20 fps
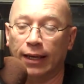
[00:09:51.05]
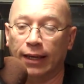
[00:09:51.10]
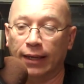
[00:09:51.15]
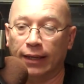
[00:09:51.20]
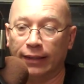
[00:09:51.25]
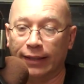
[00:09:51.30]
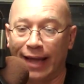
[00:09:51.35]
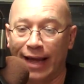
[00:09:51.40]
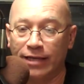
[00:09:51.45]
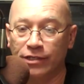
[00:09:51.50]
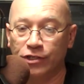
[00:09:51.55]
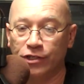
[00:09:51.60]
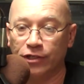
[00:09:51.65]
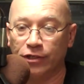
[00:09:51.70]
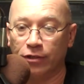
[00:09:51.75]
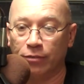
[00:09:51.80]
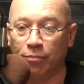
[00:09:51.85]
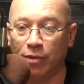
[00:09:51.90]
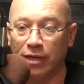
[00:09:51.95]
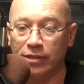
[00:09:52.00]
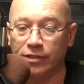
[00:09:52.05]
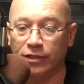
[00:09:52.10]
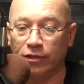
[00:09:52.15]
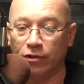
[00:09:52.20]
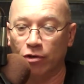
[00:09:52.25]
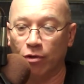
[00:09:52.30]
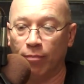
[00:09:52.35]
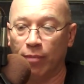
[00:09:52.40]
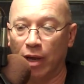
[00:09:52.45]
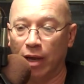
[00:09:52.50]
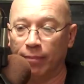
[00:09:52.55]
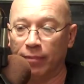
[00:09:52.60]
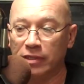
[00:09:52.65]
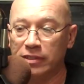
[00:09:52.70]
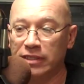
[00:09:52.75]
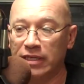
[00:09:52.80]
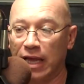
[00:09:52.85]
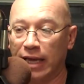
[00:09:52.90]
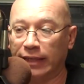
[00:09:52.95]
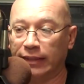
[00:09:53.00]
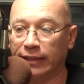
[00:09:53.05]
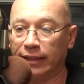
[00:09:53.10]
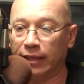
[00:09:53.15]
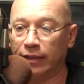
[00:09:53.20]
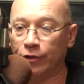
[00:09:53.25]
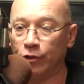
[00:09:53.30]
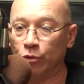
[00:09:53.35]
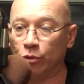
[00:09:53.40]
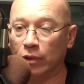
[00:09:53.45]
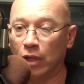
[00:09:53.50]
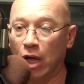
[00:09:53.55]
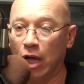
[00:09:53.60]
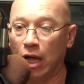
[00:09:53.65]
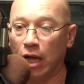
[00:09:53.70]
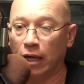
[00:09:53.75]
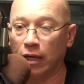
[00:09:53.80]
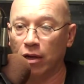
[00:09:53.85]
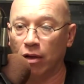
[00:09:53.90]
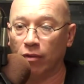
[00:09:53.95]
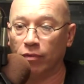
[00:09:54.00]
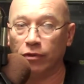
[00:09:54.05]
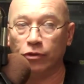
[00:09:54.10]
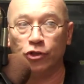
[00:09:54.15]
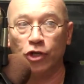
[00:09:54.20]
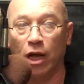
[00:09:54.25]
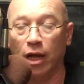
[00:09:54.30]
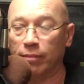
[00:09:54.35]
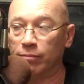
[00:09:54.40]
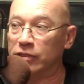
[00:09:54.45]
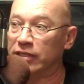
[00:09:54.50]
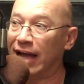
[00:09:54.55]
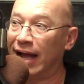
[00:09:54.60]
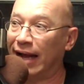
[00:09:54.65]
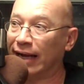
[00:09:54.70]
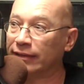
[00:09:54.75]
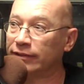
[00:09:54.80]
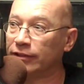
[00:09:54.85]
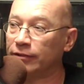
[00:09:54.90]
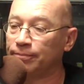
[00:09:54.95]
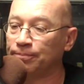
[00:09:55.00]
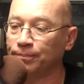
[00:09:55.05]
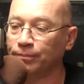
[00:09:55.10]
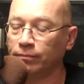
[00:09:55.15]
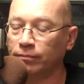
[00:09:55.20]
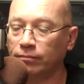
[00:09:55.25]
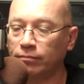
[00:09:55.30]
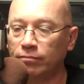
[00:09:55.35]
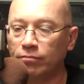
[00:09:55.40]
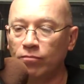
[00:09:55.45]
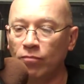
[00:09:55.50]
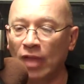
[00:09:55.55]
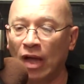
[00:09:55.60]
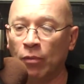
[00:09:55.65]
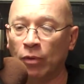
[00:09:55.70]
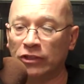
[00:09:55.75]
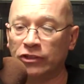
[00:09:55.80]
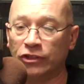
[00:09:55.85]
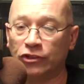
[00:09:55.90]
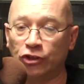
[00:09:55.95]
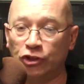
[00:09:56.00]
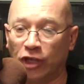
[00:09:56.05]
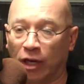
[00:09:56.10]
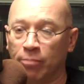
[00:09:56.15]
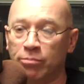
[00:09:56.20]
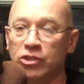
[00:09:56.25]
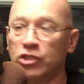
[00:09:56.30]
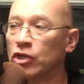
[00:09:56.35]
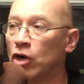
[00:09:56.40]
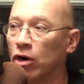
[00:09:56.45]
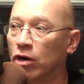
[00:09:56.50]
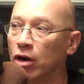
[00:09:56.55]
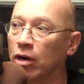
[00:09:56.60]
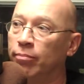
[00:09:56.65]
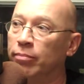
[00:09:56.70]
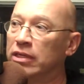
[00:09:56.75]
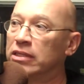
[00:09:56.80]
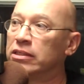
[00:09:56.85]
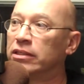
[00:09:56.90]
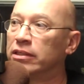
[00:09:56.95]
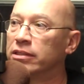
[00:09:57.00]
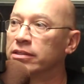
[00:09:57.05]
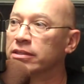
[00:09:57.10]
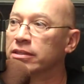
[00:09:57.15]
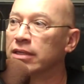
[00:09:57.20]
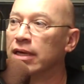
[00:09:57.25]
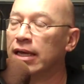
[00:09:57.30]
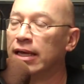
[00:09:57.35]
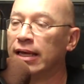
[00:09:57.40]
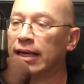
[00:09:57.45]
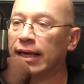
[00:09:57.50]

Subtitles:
Last year, President Obama signed a new law called the Jobs Act, which is Jumpstart Our Business.